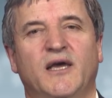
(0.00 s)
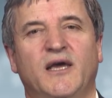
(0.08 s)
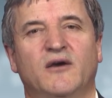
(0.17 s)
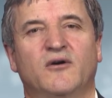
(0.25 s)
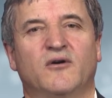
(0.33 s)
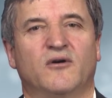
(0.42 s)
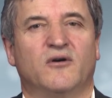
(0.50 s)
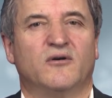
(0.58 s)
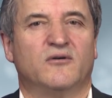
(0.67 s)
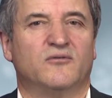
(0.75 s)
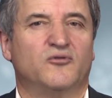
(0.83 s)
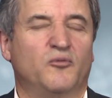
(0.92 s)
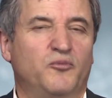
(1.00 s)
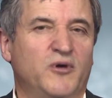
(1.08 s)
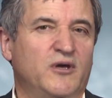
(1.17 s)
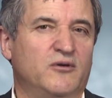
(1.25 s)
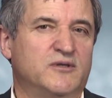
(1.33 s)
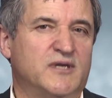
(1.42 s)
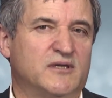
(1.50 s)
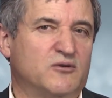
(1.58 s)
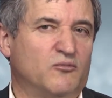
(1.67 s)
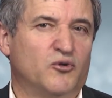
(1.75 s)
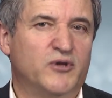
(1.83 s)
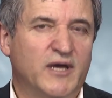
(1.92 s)
euh,
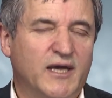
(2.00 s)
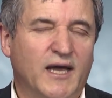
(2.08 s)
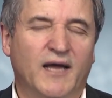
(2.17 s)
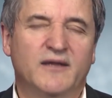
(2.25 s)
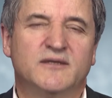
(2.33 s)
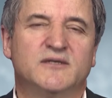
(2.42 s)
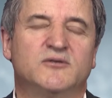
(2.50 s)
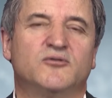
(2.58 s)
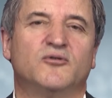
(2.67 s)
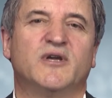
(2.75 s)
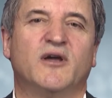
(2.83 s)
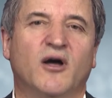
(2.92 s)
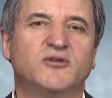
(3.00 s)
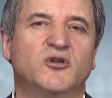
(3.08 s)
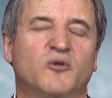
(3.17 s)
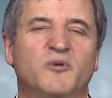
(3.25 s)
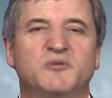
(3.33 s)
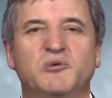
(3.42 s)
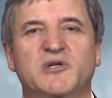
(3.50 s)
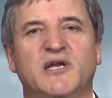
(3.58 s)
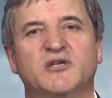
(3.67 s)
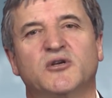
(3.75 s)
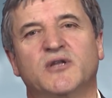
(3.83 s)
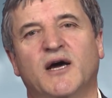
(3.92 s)
and for the last few decades,
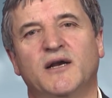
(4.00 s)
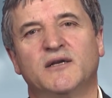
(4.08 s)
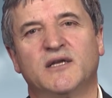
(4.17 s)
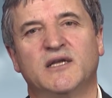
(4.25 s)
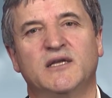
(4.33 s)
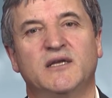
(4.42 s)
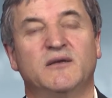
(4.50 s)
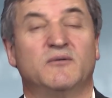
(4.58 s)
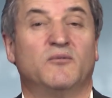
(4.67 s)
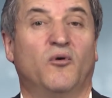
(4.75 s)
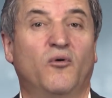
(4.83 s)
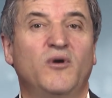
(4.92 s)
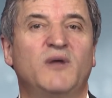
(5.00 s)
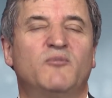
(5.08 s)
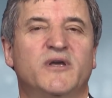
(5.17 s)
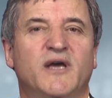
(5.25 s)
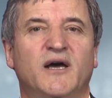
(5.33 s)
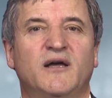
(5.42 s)
only the big international